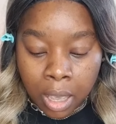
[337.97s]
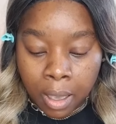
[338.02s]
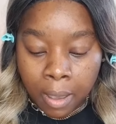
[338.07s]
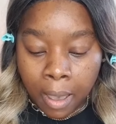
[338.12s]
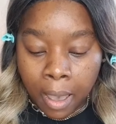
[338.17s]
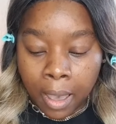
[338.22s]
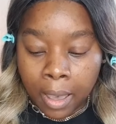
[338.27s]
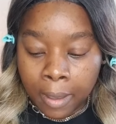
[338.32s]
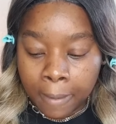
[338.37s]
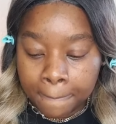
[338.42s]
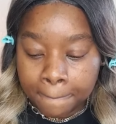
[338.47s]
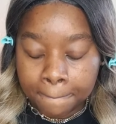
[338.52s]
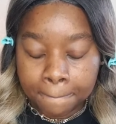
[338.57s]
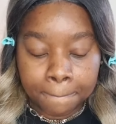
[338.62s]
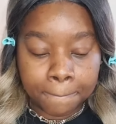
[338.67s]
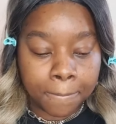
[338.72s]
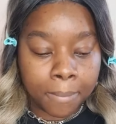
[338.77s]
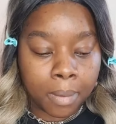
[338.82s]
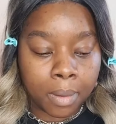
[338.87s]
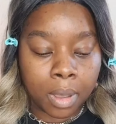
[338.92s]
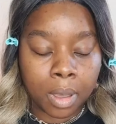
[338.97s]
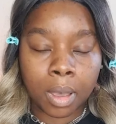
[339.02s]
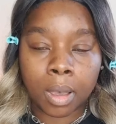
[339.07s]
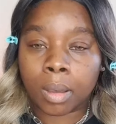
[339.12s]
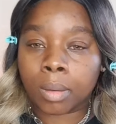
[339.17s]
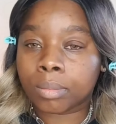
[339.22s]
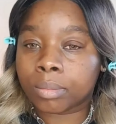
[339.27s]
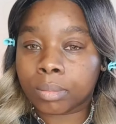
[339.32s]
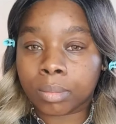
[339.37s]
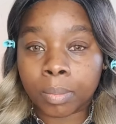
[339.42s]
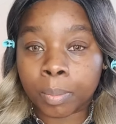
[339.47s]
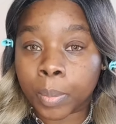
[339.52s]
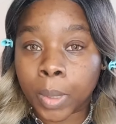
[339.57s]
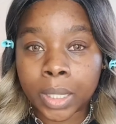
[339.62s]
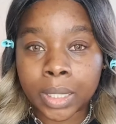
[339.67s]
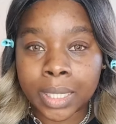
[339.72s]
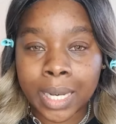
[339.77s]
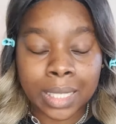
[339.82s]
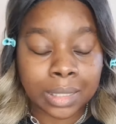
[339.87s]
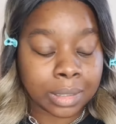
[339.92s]

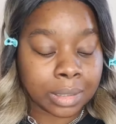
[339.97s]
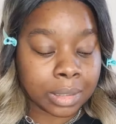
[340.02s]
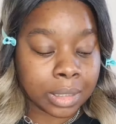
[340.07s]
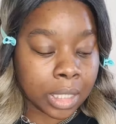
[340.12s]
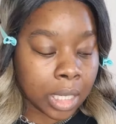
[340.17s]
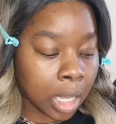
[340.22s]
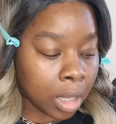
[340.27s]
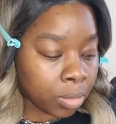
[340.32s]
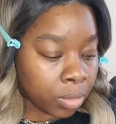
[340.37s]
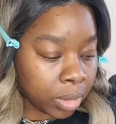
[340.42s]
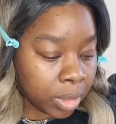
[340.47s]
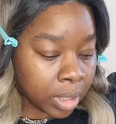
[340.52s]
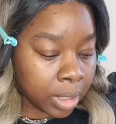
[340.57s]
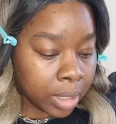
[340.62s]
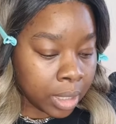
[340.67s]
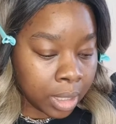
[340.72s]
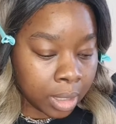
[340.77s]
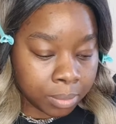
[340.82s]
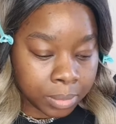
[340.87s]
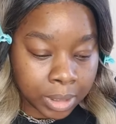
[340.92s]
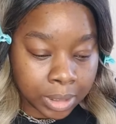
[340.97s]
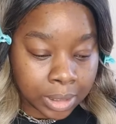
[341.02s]
but let's see how the